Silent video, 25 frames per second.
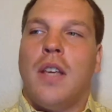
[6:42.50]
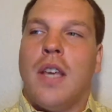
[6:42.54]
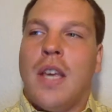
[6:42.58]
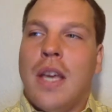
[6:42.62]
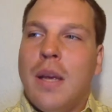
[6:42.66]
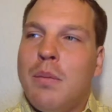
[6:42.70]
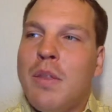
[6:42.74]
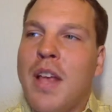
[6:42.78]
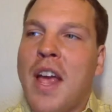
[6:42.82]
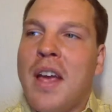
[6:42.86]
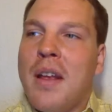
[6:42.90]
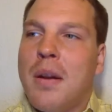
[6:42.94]

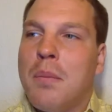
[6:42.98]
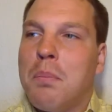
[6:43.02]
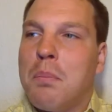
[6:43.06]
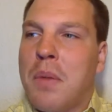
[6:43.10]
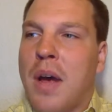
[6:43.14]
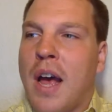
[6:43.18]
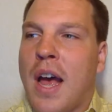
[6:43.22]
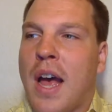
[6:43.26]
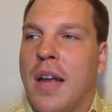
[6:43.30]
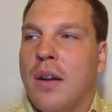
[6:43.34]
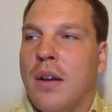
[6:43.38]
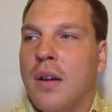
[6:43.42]
keep that in
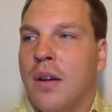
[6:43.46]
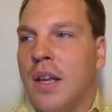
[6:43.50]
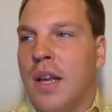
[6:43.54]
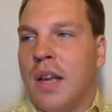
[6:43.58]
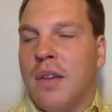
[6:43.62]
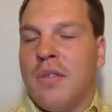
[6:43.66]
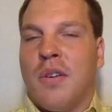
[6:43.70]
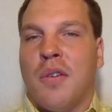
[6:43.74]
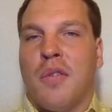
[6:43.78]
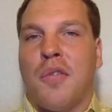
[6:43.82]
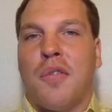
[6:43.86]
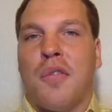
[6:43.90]
mind.
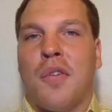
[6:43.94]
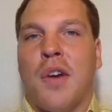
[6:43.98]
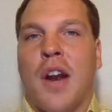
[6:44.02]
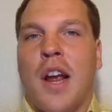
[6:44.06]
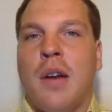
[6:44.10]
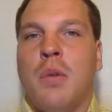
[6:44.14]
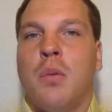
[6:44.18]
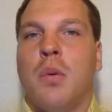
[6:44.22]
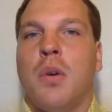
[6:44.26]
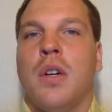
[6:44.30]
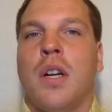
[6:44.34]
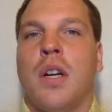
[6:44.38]
If a
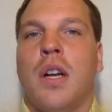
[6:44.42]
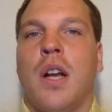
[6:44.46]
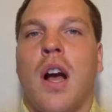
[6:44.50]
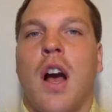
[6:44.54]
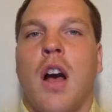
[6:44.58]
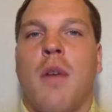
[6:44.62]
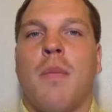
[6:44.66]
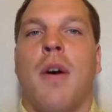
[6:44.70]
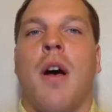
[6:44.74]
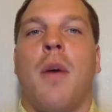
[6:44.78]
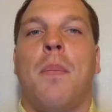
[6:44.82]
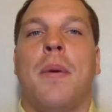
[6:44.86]
friend were to
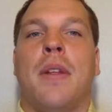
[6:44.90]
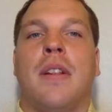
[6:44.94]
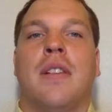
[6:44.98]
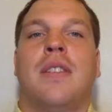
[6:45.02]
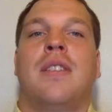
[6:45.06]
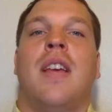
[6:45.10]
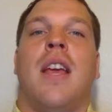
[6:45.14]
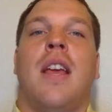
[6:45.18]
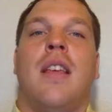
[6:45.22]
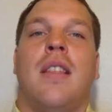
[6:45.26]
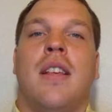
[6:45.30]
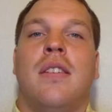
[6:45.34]
come up
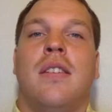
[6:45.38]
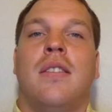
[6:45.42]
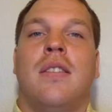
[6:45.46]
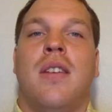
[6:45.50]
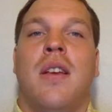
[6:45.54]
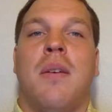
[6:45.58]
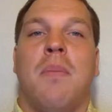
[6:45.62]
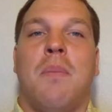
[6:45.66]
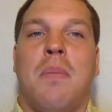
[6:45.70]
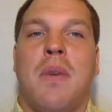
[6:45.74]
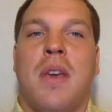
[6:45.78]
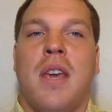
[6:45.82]
and say this
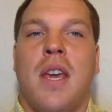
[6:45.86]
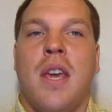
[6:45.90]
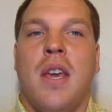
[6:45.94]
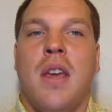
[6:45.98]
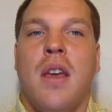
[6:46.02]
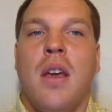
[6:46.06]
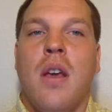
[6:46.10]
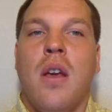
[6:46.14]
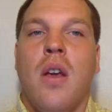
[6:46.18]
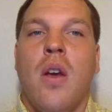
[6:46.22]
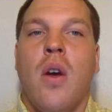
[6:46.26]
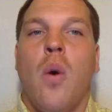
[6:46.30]
to
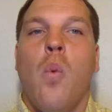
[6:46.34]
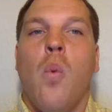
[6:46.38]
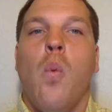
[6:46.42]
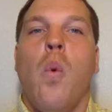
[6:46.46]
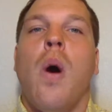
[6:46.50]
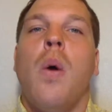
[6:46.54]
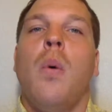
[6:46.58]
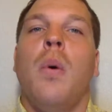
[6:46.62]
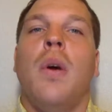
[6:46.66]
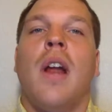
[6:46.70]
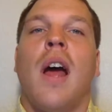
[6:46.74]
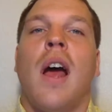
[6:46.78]
me,
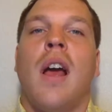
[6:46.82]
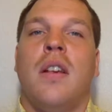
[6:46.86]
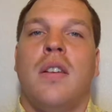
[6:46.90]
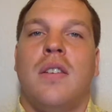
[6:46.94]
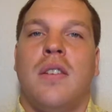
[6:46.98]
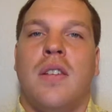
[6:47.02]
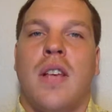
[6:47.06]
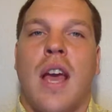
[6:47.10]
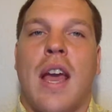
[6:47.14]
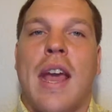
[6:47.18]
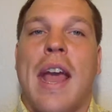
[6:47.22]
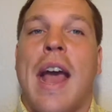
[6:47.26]
what would I
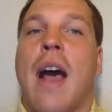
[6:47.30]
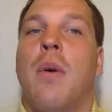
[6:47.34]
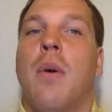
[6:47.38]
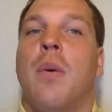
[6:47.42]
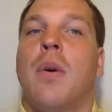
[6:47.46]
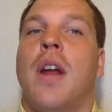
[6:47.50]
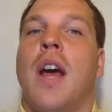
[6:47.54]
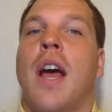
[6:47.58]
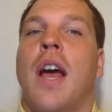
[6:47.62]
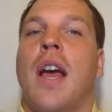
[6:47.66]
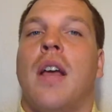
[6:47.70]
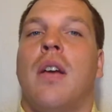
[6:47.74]
say?
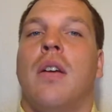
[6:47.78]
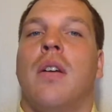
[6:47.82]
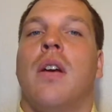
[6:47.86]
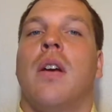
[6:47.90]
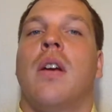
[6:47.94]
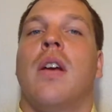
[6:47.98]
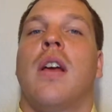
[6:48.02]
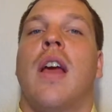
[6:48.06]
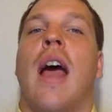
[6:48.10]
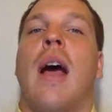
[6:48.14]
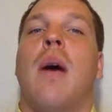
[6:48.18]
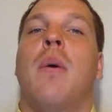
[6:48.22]
How would
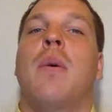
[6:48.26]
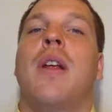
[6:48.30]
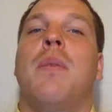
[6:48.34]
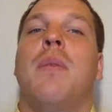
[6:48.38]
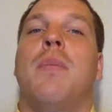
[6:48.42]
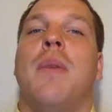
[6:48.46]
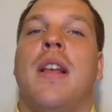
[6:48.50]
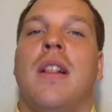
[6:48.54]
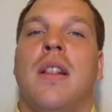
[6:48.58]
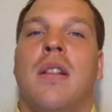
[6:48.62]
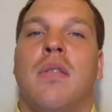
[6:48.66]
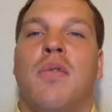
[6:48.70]
I
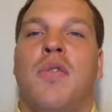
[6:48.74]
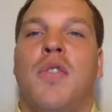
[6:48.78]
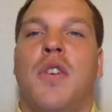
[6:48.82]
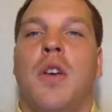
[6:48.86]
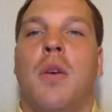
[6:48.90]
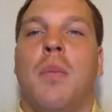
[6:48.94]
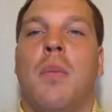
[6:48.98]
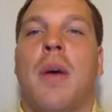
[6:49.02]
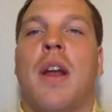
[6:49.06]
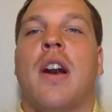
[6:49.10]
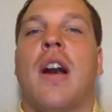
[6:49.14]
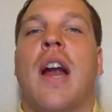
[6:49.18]
make them
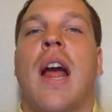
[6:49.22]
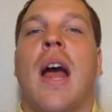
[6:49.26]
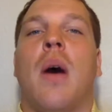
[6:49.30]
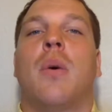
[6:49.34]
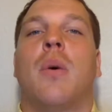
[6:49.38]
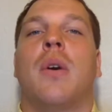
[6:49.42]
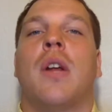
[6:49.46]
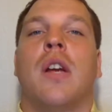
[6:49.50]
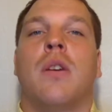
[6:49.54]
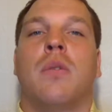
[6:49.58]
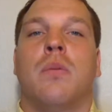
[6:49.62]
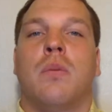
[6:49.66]
feel better?
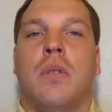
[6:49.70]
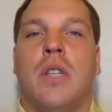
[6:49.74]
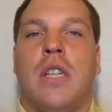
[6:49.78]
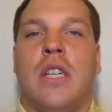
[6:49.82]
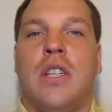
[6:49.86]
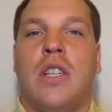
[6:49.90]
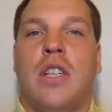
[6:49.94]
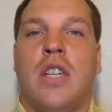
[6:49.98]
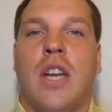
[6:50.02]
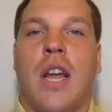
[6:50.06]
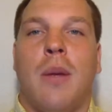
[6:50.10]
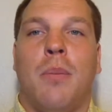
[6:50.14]
How would I
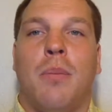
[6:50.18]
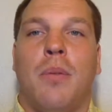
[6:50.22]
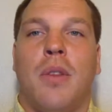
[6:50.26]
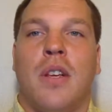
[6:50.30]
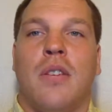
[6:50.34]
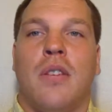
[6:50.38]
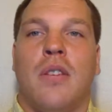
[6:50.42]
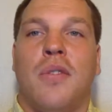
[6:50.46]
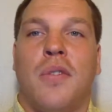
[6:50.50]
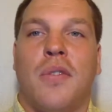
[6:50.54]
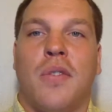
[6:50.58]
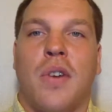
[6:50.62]
reshape
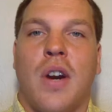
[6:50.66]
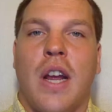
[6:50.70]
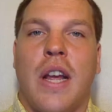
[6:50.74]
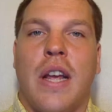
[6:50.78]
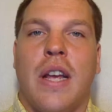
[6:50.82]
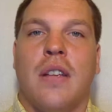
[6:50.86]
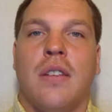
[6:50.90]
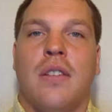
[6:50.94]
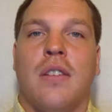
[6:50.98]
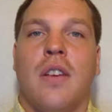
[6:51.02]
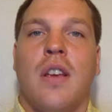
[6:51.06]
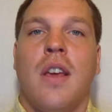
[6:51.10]
this
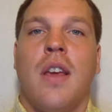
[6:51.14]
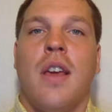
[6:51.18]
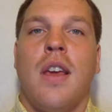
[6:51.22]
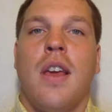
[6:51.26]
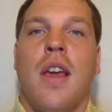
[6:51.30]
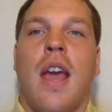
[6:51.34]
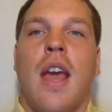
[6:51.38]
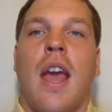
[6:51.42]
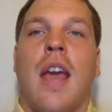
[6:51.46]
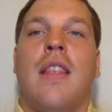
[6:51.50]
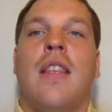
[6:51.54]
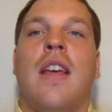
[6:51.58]
phrase?
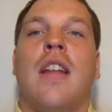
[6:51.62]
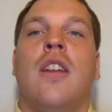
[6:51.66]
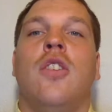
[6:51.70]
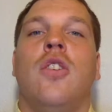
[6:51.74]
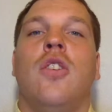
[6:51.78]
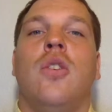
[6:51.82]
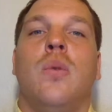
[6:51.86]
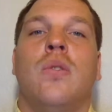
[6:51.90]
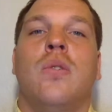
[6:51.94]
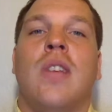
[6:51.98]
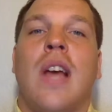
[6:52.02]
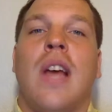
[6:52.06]
And
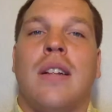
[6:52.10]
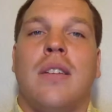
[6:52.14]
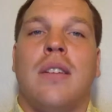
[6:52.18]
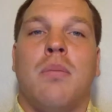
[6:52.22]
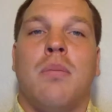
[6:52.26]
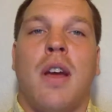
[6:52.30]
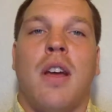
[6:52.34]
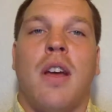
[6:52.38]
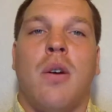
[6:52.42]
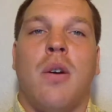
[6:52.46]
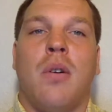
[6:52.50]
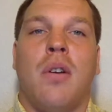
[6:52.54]
then use that
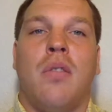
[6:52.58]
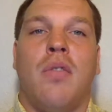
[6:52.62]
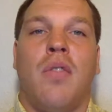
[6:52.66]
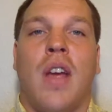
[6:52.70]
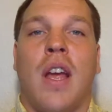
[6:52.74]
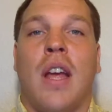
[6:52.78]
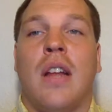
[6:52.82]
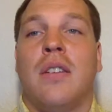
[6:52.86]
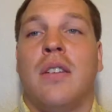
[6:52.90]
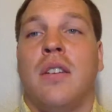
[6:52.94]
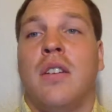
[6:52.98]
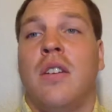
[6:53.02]
to my own
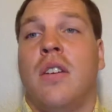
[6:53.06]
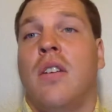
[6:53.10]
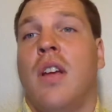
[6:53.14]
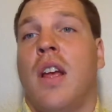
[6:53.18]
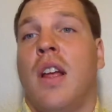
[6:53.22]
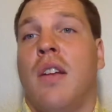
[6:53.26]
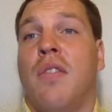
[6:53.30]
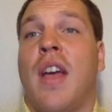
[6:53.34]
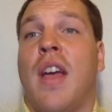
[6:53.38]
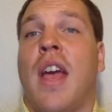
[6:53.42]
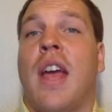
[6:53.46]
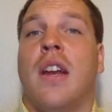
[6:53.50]

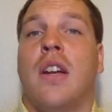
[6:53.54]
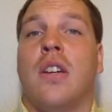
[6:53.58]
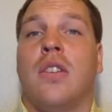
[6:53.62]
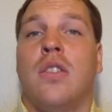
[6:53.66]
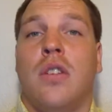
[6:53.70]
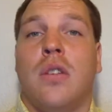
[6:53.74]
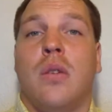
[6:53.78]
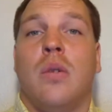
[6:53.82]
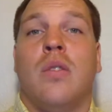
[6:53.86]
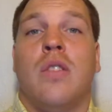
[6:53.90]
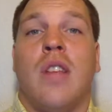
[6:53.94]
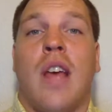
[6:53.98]

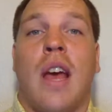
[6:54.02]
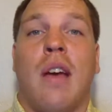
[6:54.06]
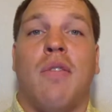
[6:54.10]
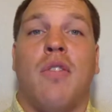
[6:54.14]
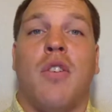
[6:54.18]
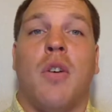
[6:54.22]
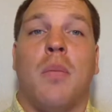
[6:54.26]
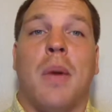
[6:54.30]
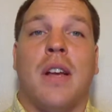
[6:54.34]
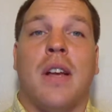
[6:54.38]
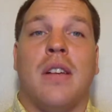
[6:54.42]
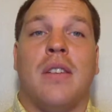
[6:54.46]
advantage. Use that
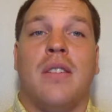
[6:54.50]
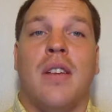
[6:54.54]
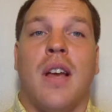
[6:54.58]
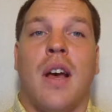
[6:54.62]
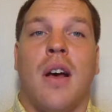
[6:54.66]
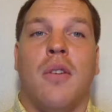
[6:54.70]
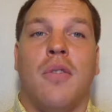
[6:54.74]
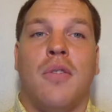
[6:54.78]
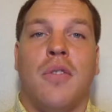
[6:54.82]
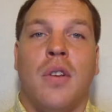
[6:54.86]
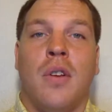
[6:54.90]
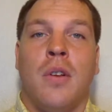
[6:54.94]
for
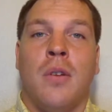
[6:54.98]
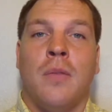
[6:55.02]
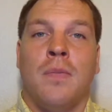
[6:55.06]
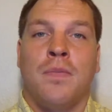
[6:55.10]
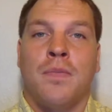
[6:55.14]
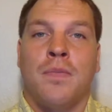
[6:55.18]
myself.